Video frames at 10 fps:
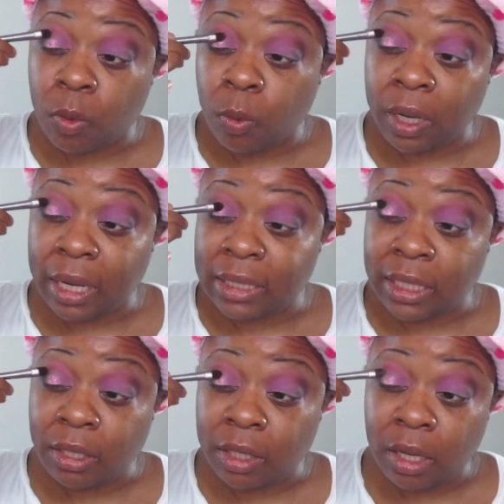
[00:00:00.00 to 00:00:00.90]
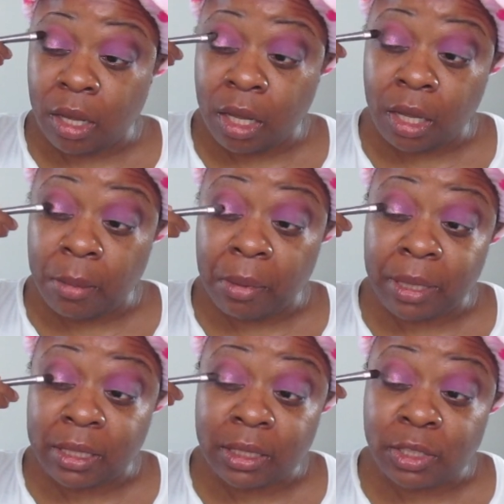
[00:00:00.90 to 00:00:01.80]
When I tell y'all, I'm
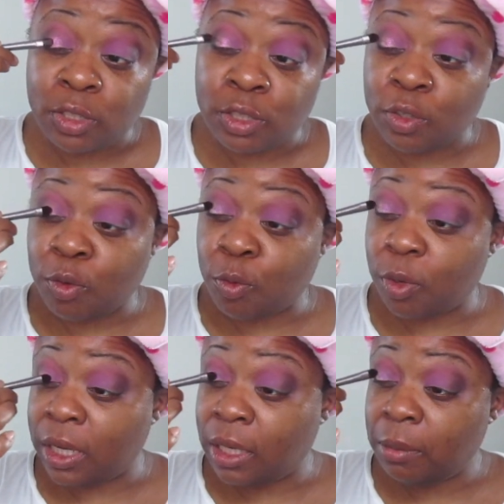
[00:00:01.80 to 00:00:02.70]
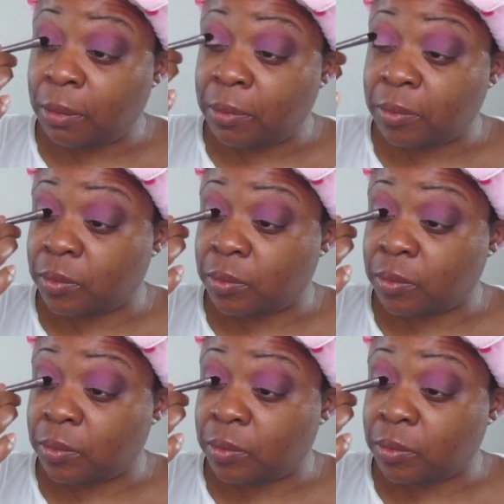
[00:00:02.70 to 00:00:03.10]
about to scream.